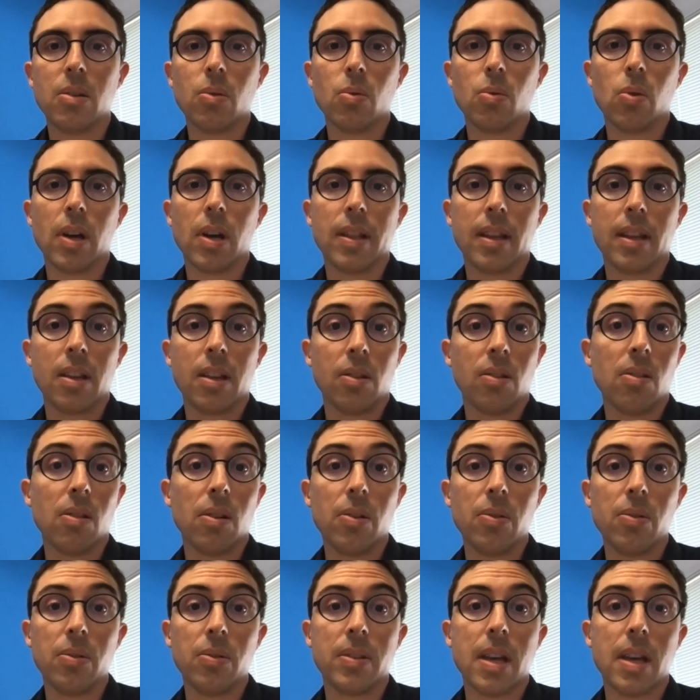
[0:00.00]
or are they going to
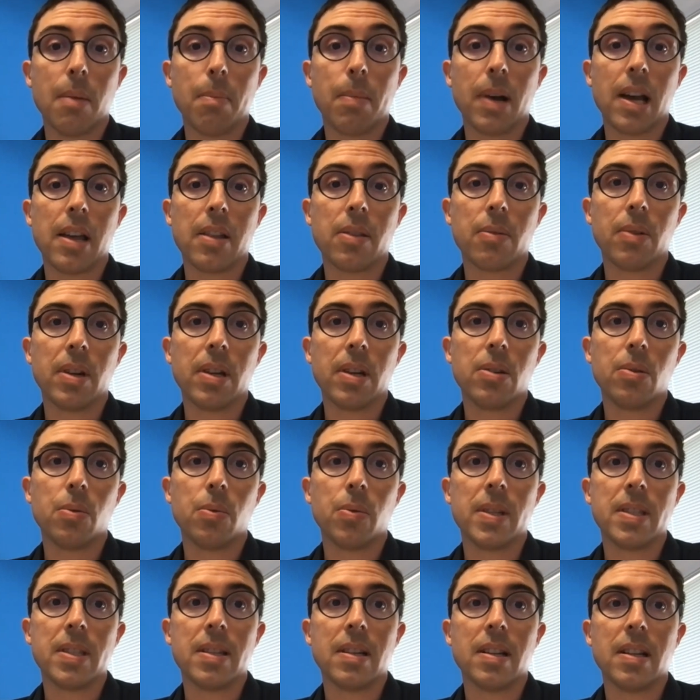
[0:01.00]
lose that pathway to
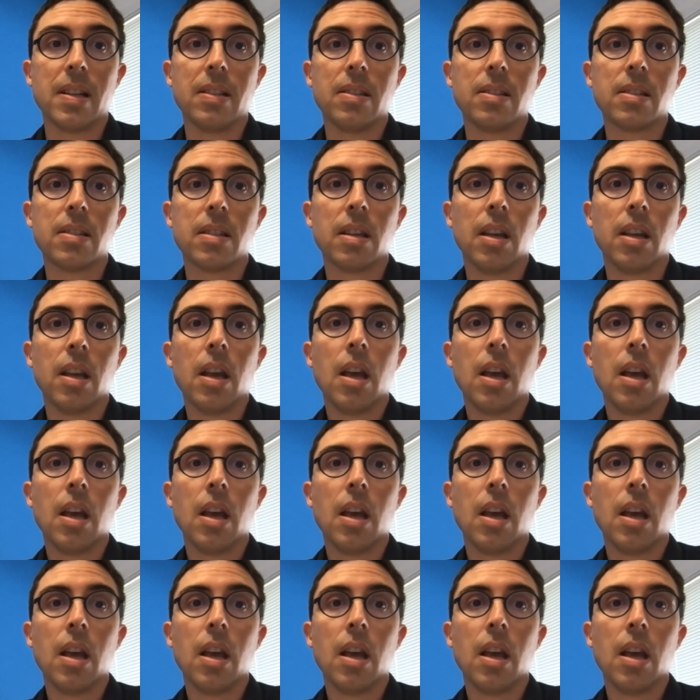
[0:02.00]
residence?